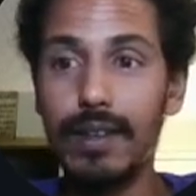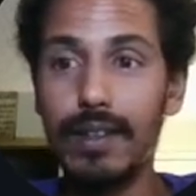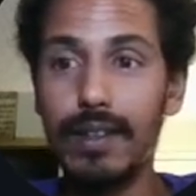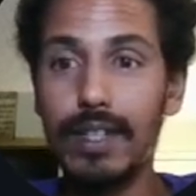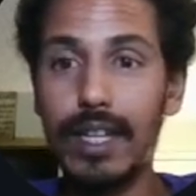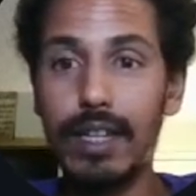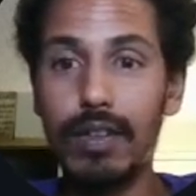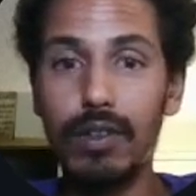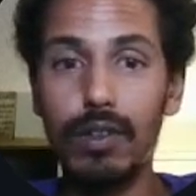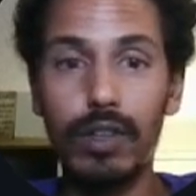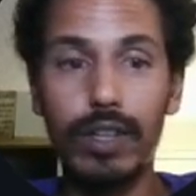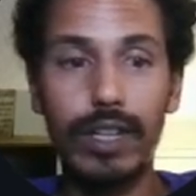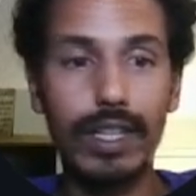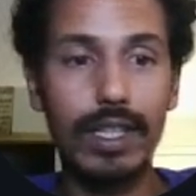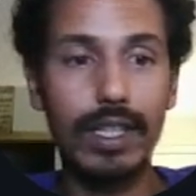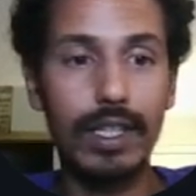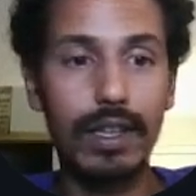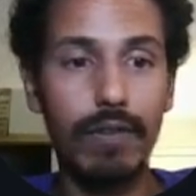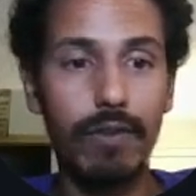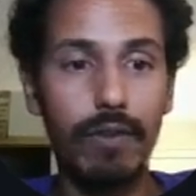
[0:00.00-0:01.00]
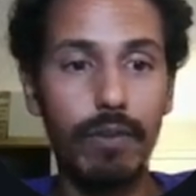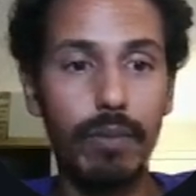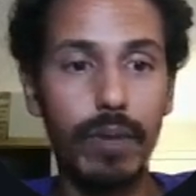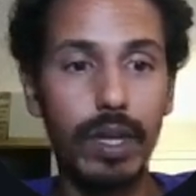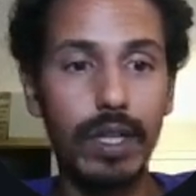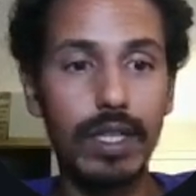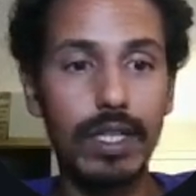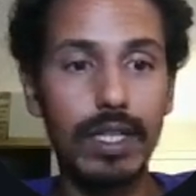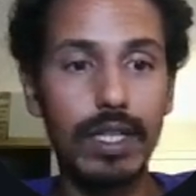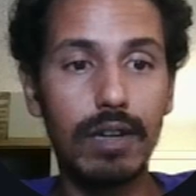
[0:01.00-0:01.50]
take a look at the different
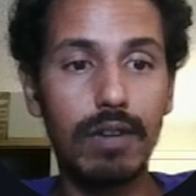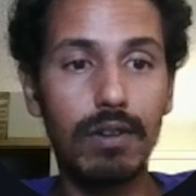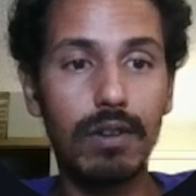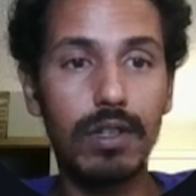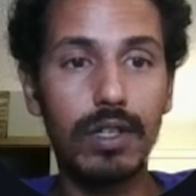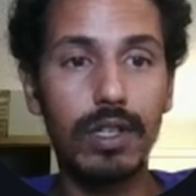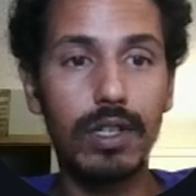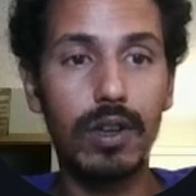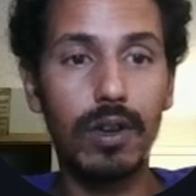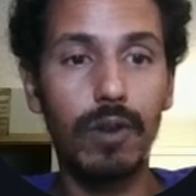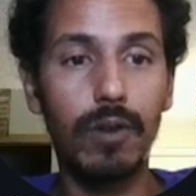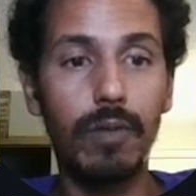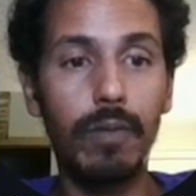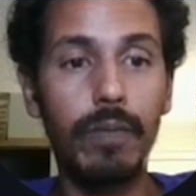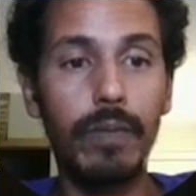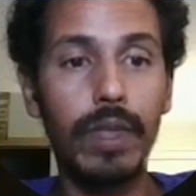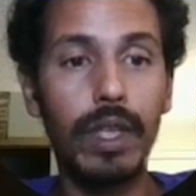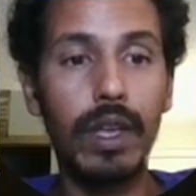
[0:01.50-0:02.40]
buttons here. So